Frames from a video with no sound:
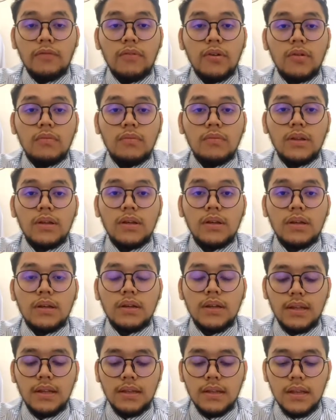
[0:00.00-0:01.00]
from
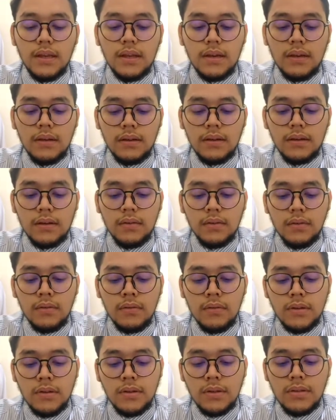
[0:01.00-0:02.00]
the data,
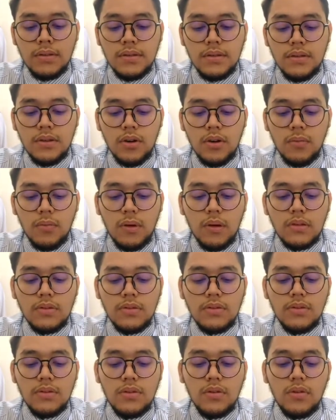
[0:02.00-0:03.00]
which is
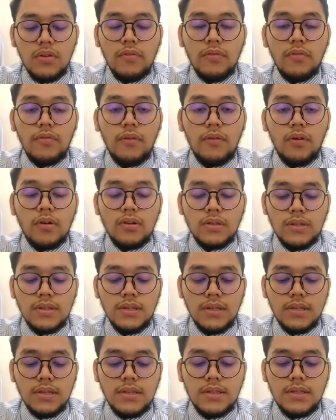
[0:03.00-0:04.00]

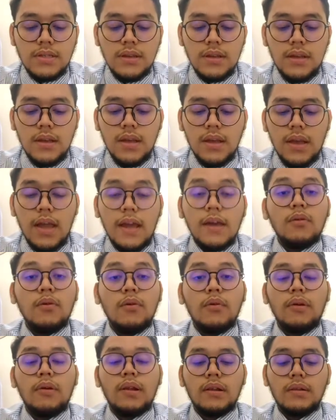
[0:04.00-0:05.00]
0.046, and
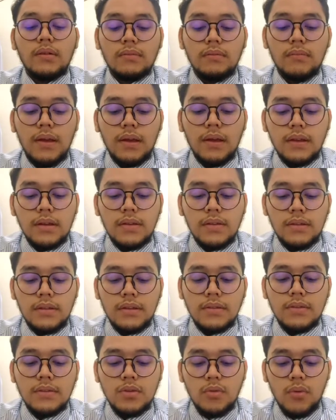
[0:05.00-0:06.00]
we will make it
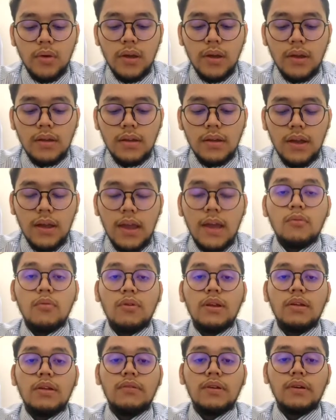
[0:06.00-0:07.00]
in squared, and
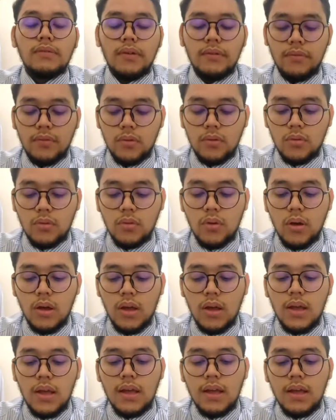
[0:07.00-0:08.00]
we divide with 2.
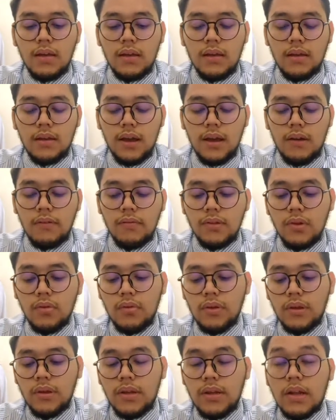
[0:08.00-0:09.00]
After
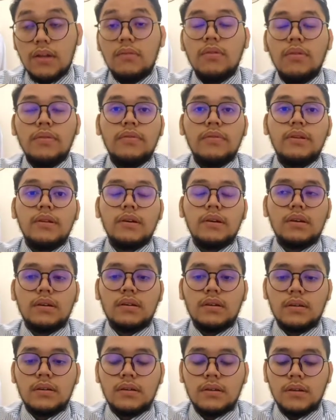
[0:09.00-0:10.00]
we done with
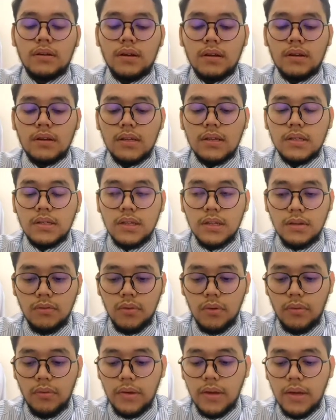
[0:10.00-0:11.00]
the calculation,
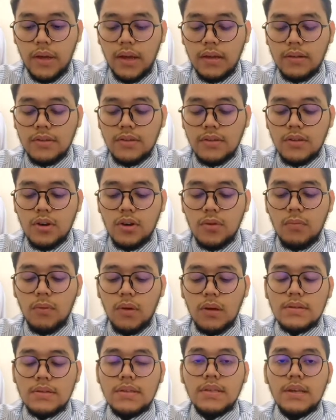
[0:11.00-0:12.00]
we will get
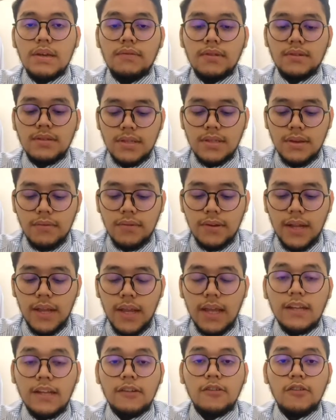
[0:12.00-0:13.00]

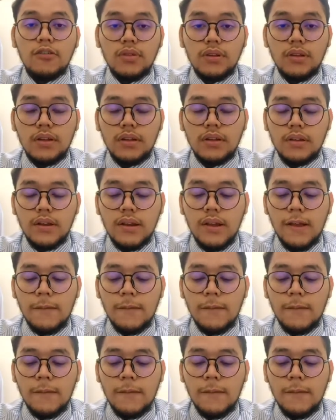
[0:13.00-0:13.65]
0.778 Newton,